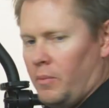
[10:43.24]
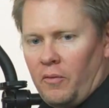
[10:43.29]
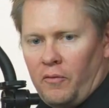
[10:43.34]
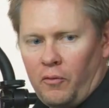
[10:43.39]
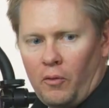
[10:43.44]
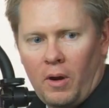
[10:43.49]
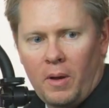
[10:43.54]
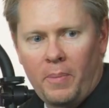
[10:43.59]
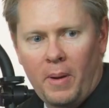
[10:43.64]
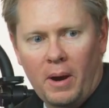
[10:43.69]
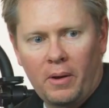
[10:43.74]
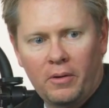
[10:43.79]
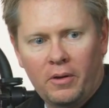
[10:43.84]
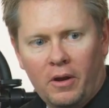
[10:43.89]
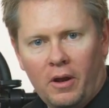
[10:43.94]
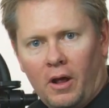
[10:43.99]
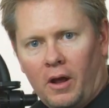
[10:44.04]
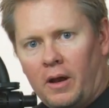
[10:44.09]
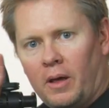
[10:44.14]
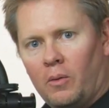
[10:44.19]
before I powered
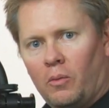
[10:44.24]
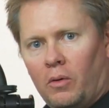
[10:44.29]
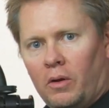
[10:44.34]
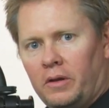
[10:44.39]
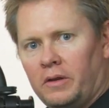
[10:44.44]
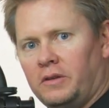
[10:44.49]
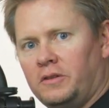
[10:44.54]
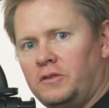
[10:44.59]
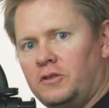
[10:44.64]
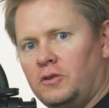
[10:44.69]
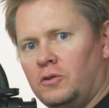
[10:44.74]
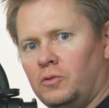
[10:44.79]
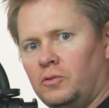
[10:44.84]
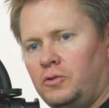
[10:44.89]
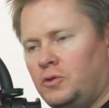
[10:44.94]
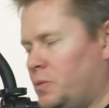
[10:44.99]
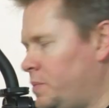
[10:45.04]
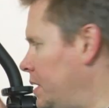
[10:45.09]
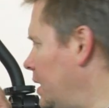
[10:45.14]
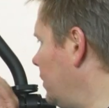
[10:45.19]
it on, I wanted you
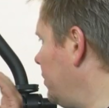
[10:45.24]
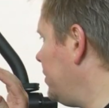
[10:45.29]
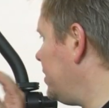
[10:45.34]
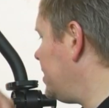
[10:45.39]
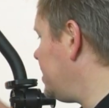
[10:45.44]
to be able to